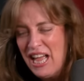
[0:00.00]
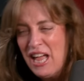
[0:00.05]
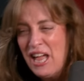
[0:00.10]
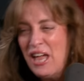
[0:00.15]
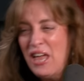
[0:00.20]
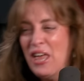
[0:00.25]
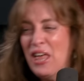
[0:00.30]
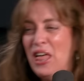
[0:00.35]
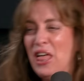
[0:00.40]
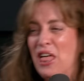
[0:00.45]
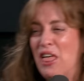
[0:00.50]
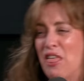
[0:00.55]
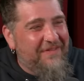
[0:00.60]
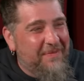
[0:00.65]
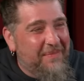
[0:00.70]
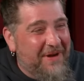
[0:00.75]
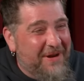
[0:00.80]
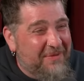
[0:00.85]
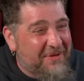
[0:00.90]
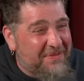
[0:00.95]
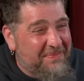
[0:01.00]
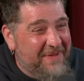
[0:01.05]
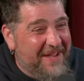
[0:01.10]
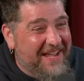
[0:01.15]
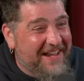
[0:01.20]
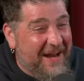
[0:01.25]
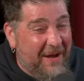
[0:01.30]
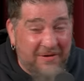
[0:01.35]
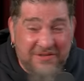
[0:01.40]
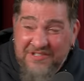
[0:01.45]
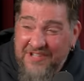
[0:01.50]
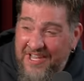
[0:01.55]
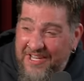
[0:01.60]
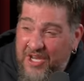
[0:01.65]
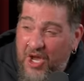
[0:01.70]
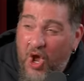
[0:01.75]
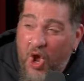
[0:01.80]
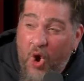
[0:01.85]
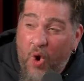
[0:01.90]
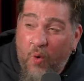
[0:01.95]
and I looked at everybody with me and I was
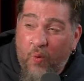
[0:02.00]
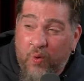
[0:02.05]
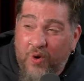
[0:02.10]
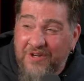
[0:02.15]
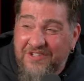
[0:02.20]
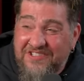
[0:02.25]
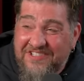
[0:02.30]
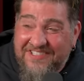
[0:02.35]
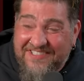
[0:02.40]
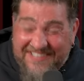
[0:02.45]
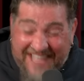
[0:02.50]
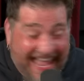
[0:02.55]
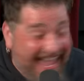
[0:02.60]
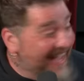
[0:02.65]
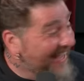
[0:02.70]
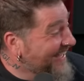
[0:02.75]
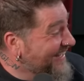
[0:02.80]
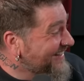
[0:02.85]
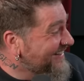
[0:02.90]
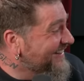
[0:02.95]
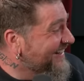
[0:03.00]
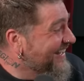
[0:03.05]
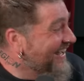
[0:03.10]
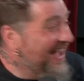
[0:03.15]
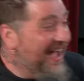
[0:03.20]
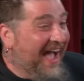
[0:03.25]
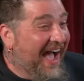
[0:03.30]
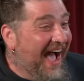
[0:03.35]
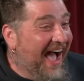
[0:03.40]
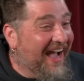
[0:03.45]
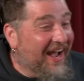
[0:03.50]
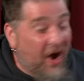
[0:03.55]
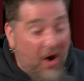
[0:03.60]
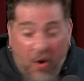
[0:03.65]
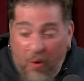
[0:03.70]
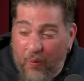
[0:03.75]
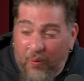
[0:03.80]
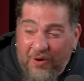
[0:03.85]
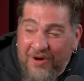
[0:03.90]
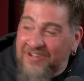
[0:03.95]
like, We're staying. I go,
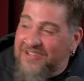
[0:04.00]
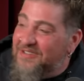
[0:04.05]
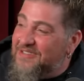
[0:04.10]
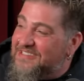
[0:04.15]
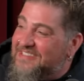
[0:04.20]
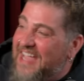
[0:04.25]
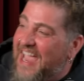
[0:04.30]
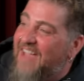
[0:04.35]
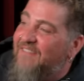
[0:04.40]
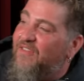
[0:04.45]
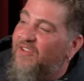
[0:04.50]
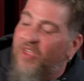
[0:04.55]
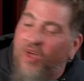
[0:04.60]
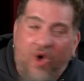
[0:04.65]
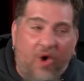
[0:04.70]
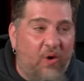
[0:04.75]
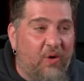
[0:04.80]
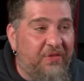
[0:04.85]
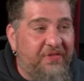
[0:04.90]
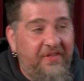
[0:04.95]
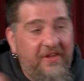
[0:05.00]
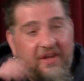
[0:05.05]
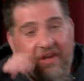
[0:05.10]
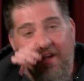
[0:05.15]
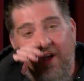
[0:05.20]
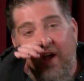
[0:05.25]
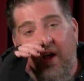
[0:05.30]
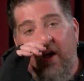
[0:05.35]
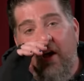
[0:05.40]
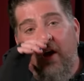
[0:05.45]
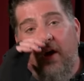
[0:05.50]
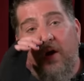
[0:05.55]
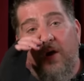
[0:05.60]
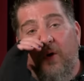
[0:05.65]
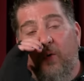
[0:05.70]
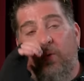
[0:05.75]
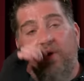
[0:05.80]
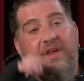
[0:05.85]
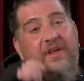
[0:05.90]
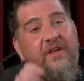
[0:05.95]
We're staying for the whole thing.
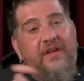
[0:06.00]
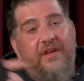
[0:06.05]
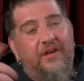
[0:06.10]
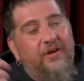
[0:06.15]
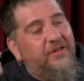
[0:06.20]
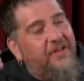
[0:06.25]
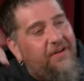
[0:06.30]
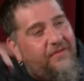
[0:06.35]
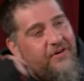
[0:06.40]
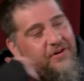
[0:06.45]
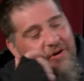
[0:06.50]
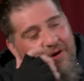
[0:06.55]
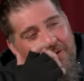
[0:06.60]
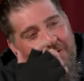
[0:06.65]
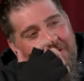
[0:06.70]
We, he'll never know